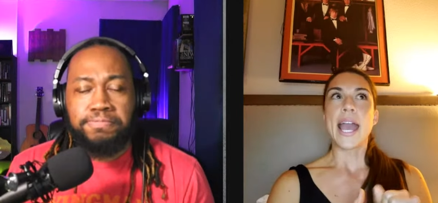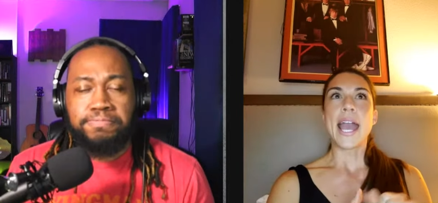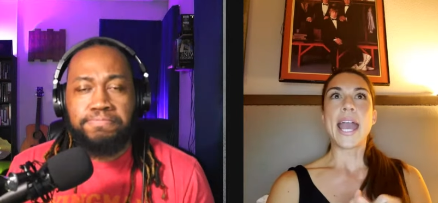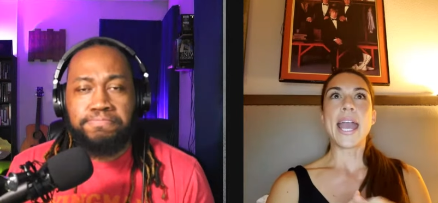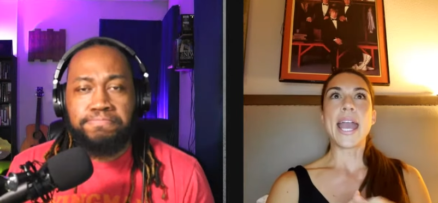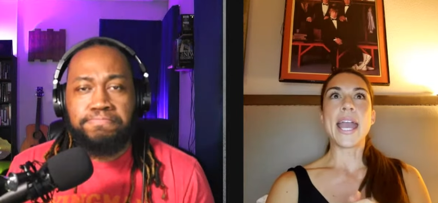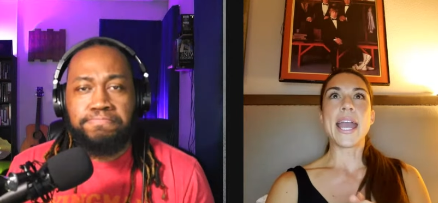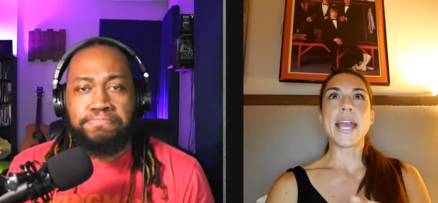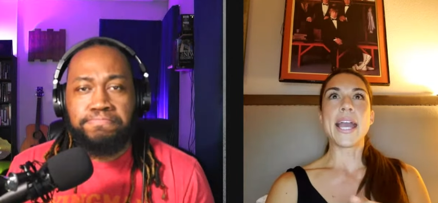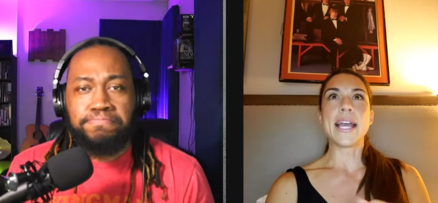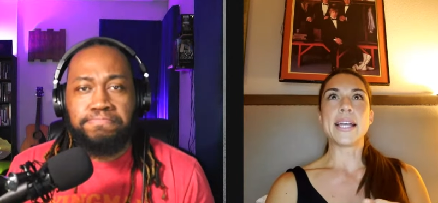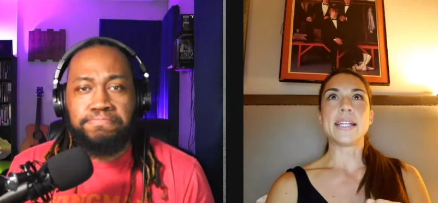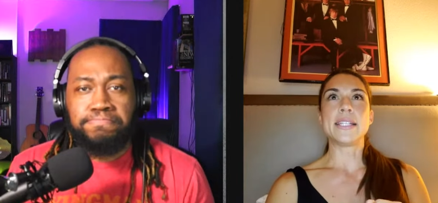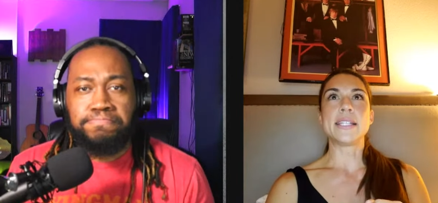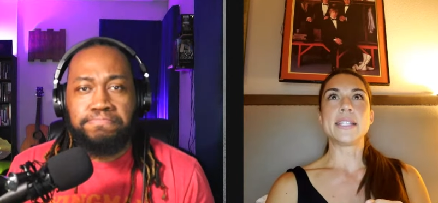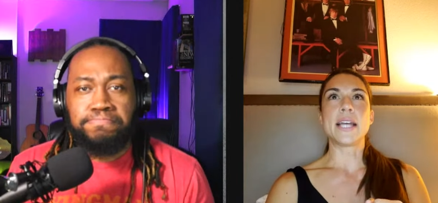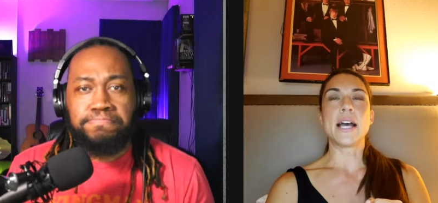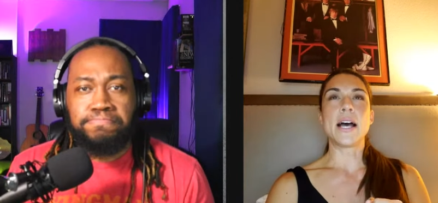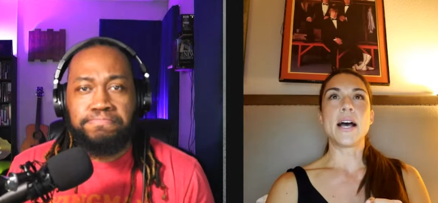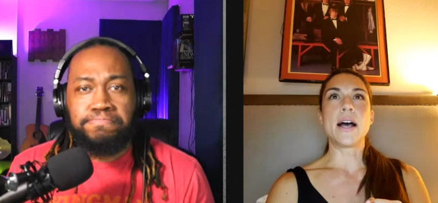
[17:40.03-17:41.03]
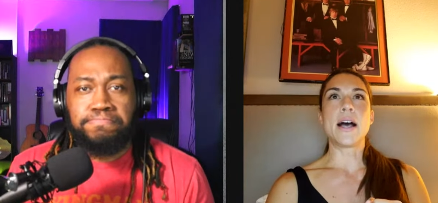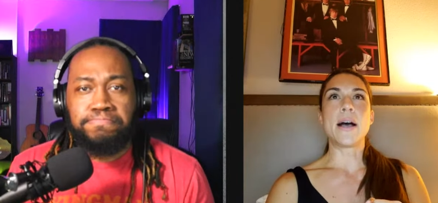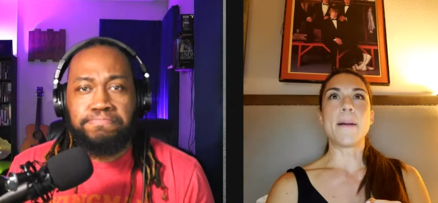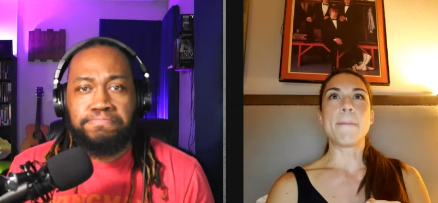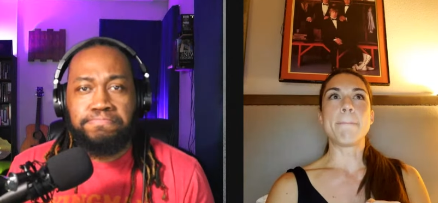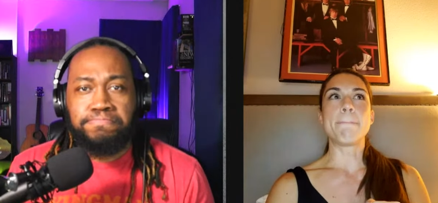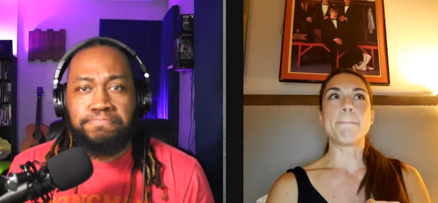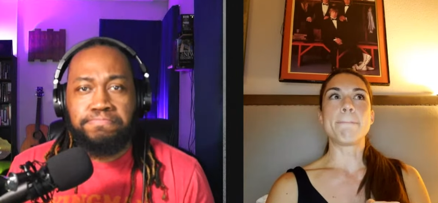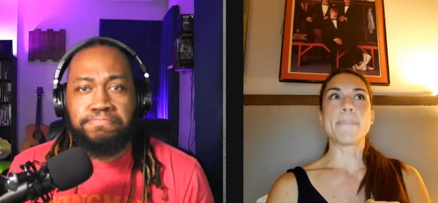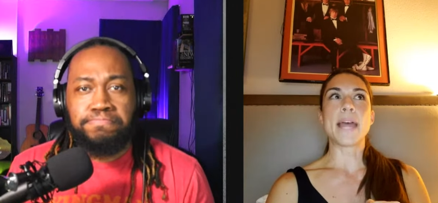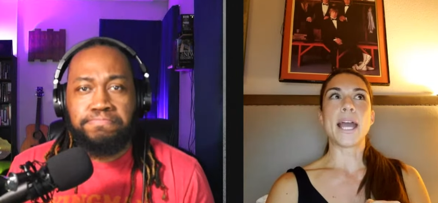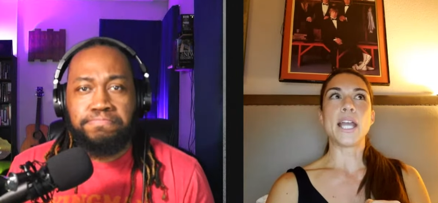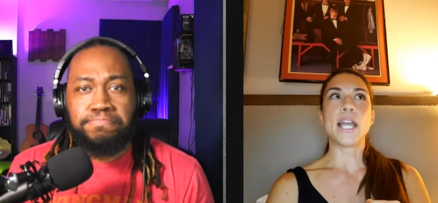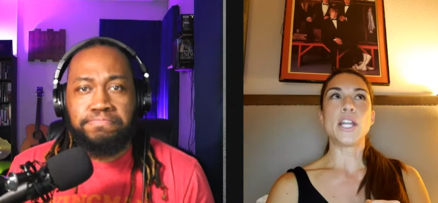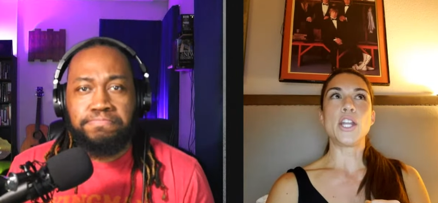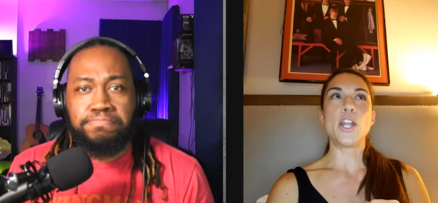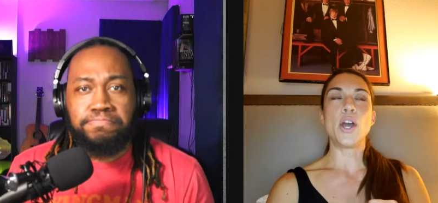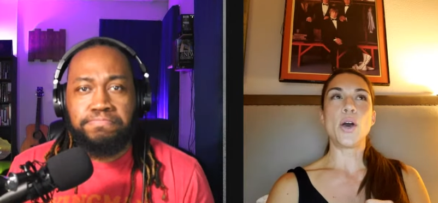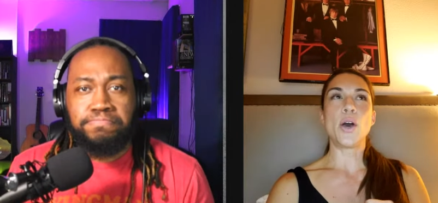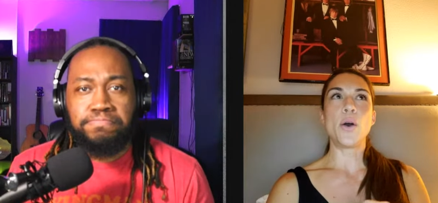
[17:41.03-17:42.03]
Speaker 1: And um I
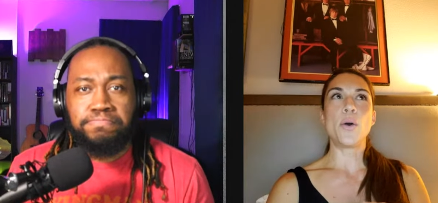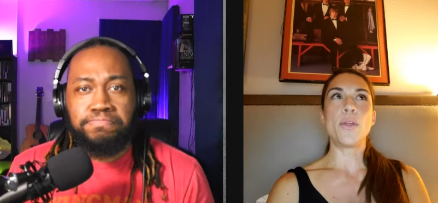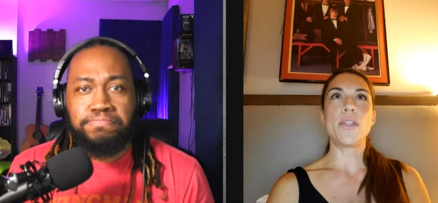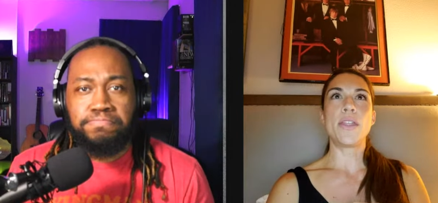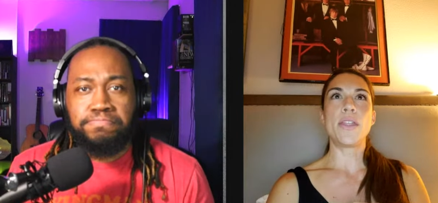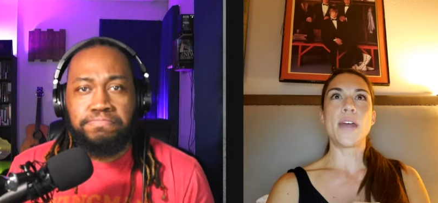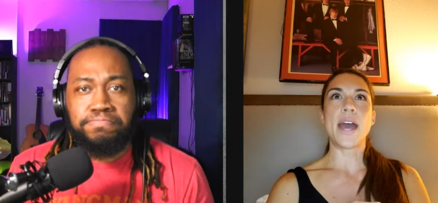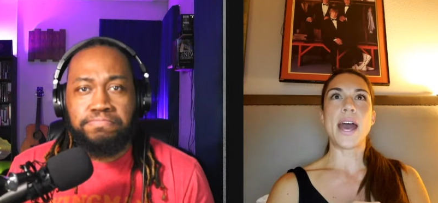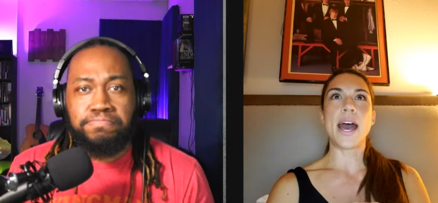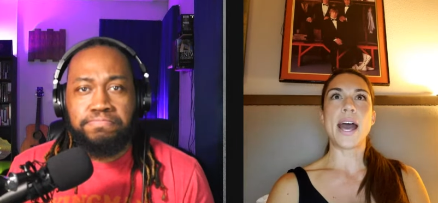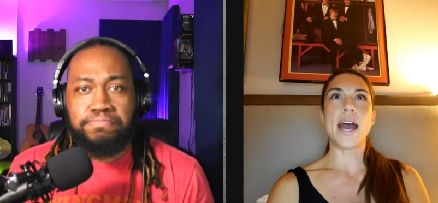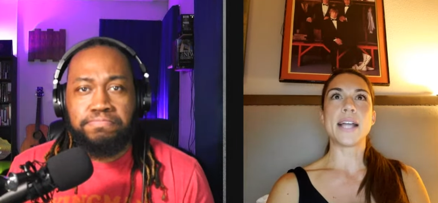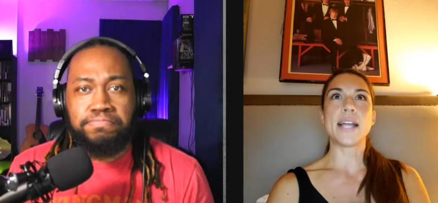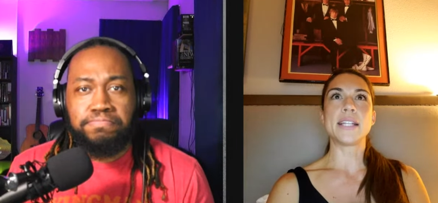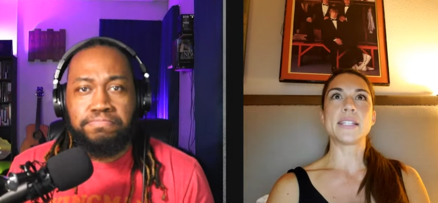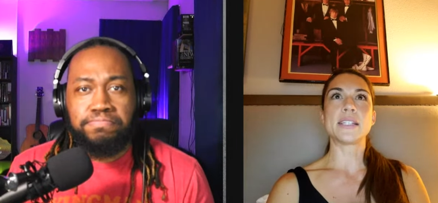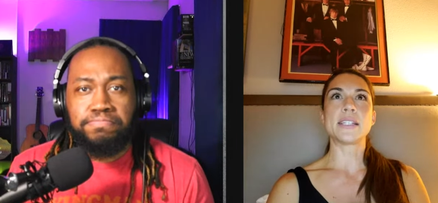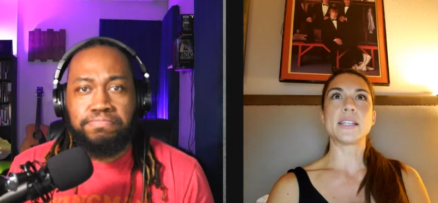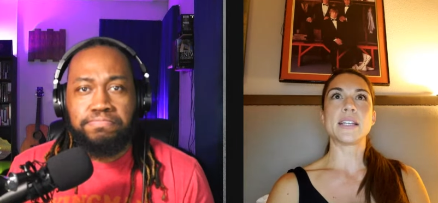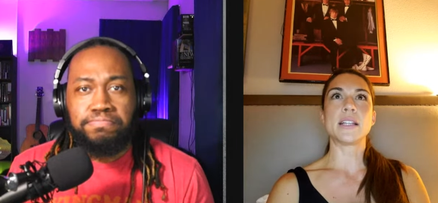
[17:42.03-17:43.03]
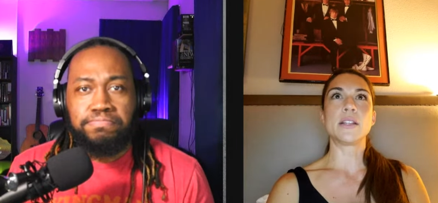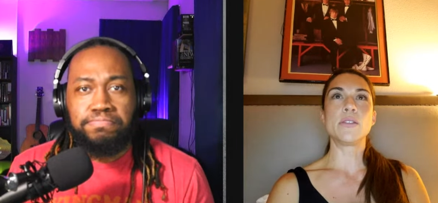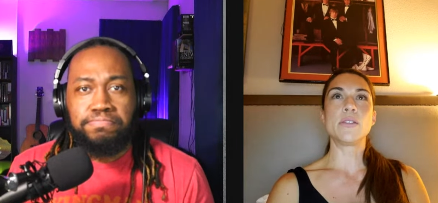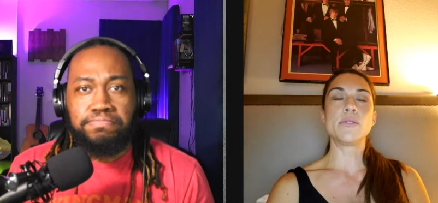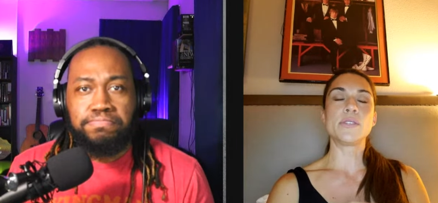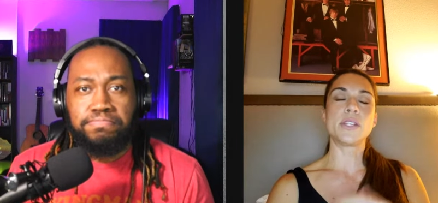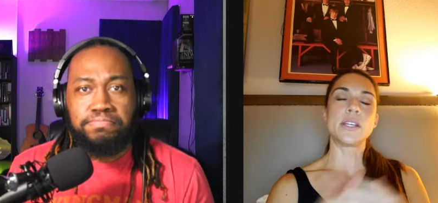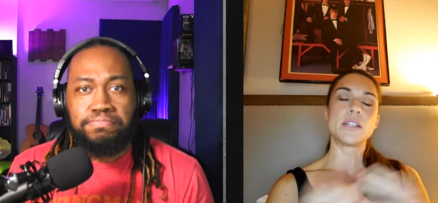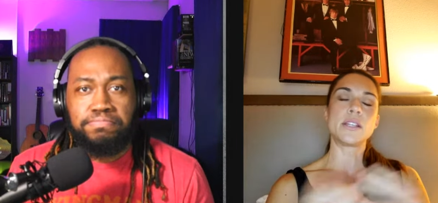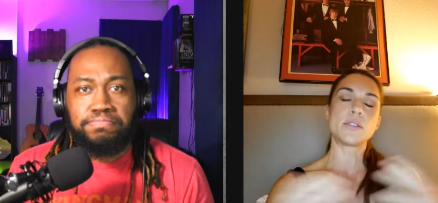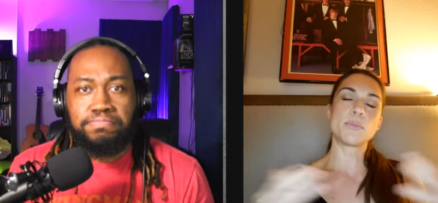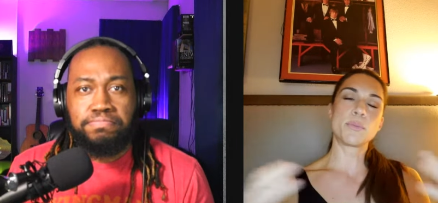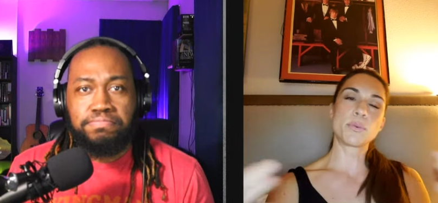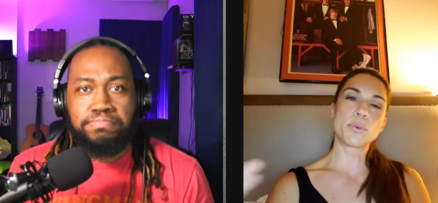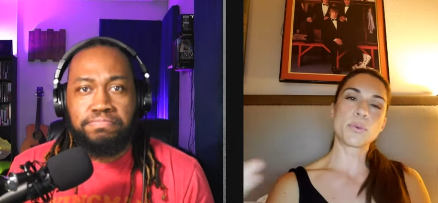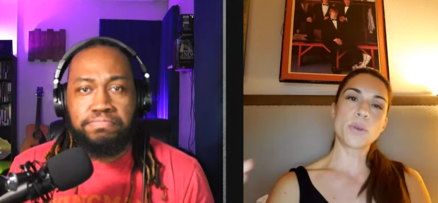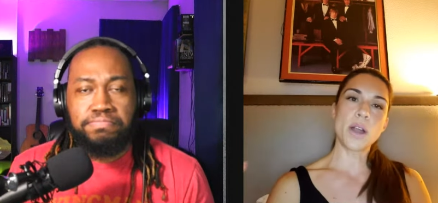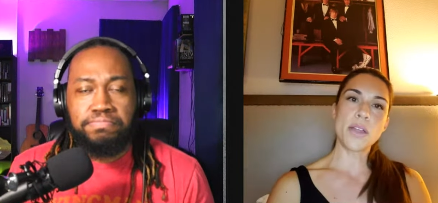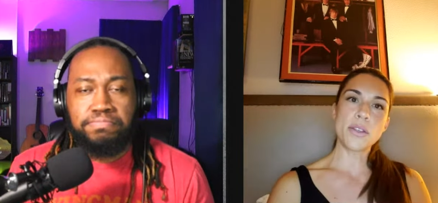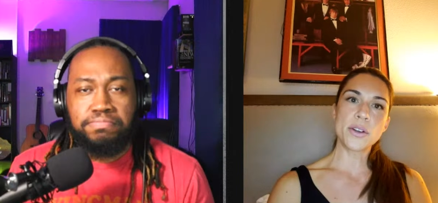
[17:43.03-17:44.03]
know that losing his
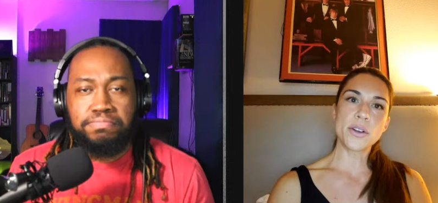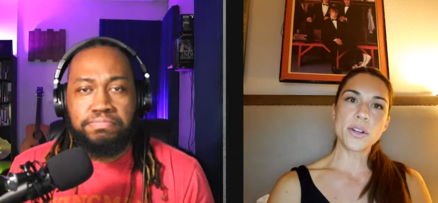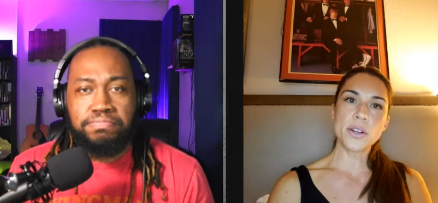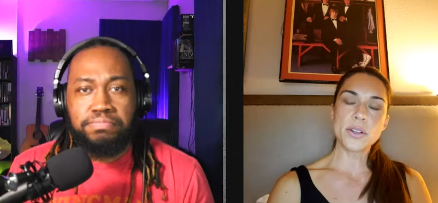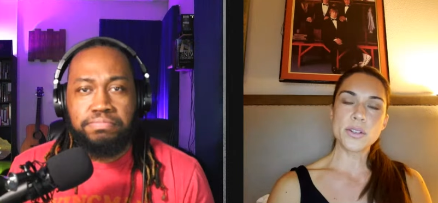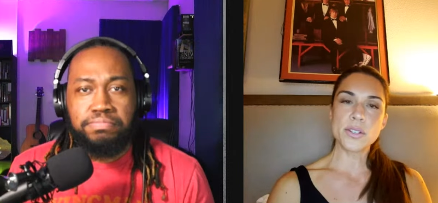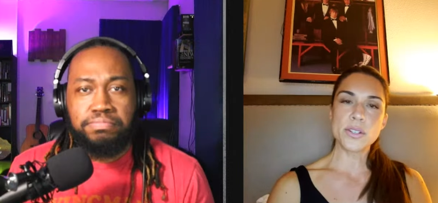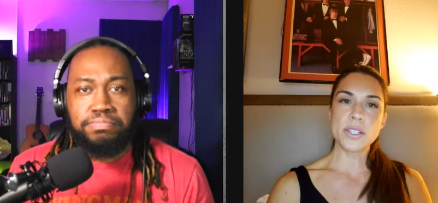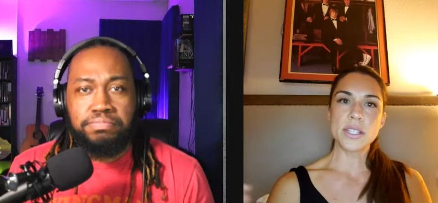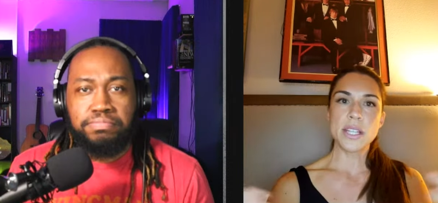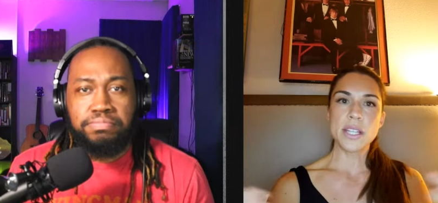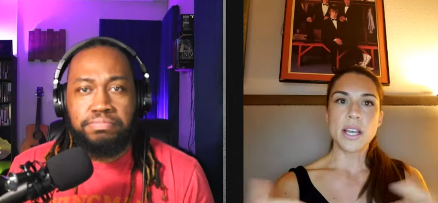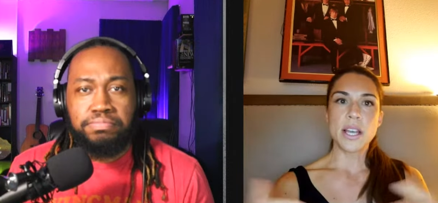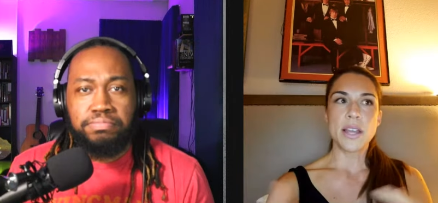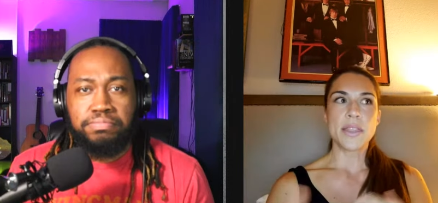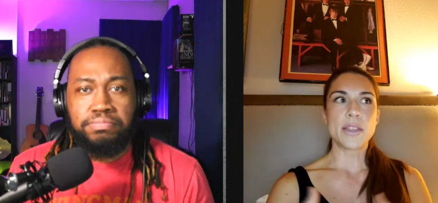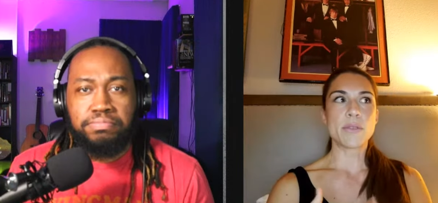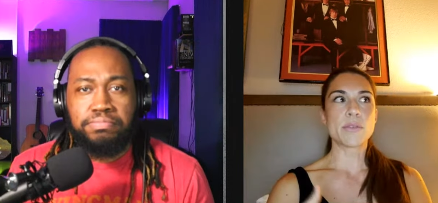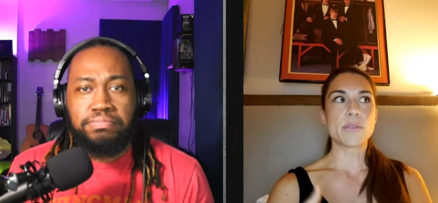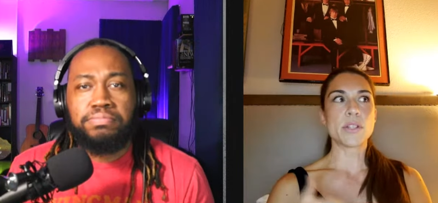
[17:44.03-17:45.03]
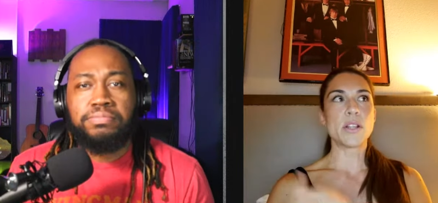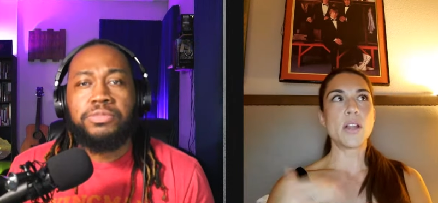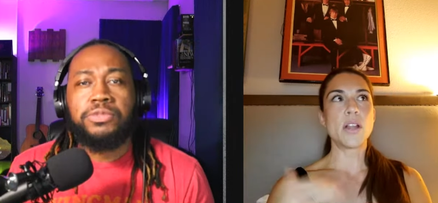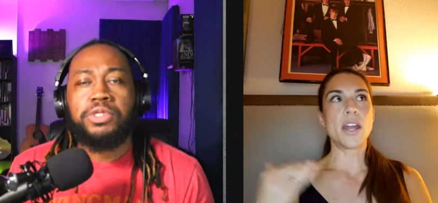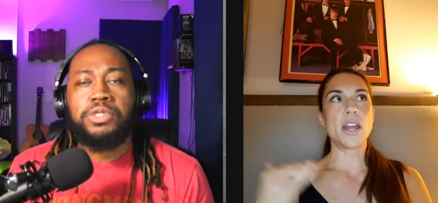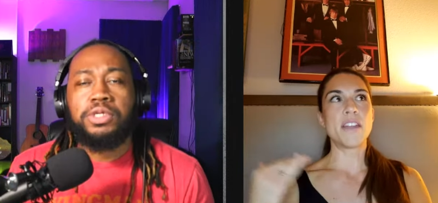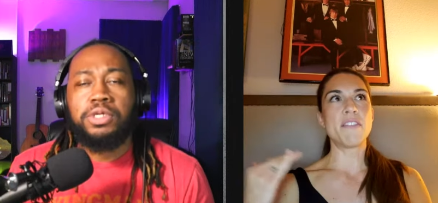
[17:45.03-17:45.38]
brothers, there was a lot